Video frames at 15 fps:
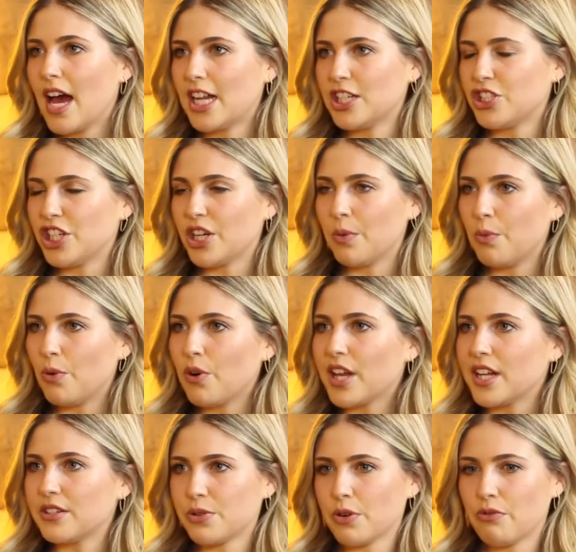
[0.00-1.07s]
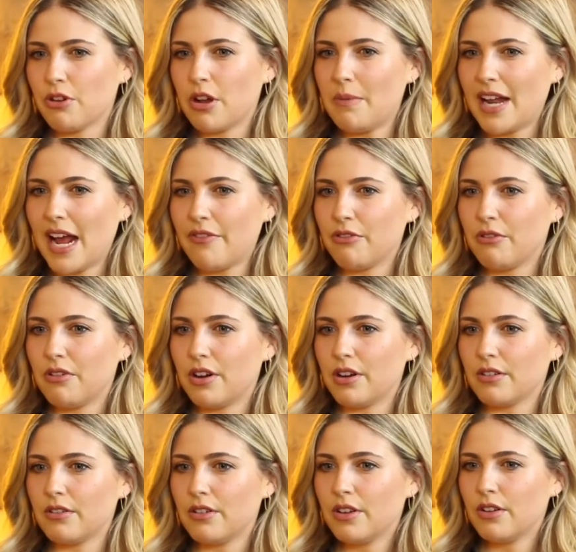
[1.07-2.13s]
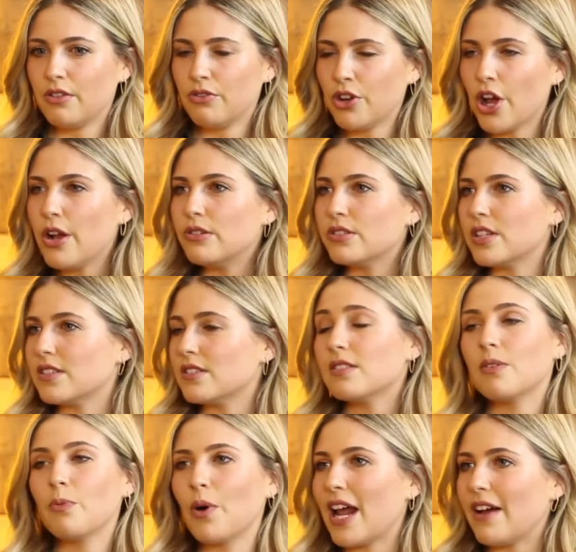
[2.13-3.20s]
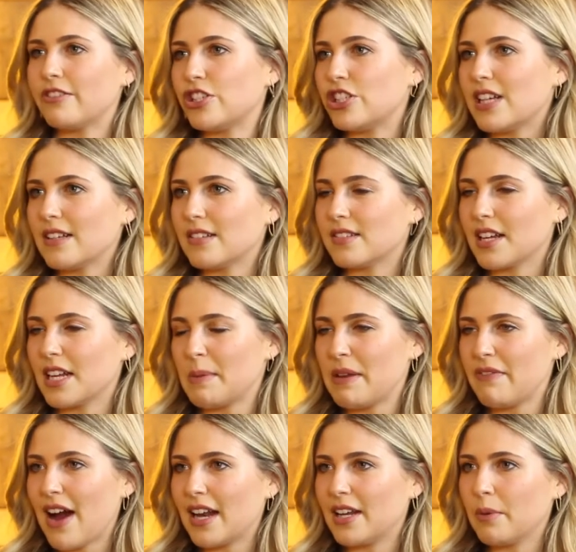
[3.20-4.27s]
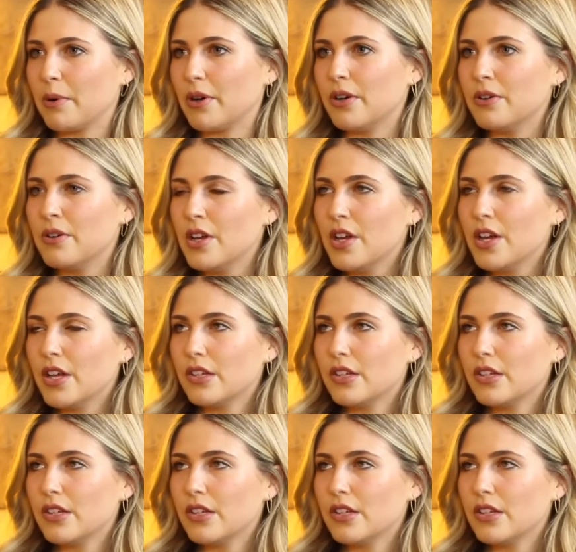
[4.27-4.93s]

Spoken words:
And she can walk into a room and everyone knows that whatever she says is going to be valuable.